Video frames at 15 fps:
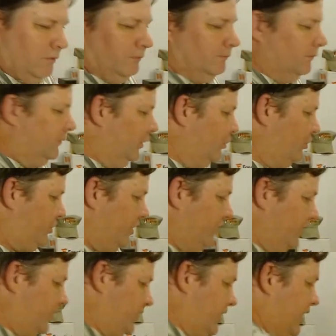loosen
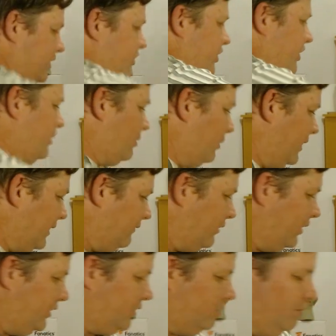the stitching or whatever to